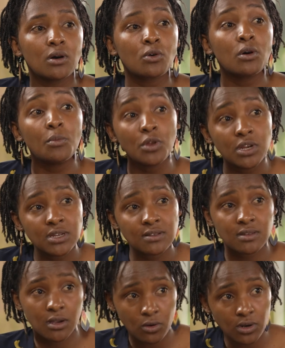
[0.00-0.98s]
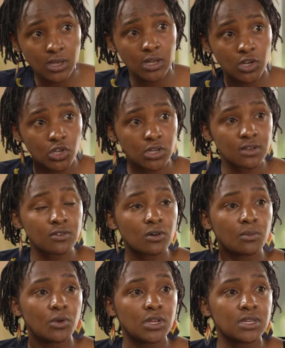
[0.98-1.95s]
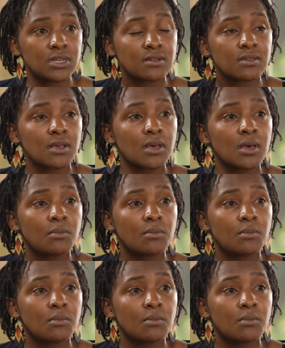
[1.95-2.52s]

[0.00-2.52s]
communities, including indigenous communities,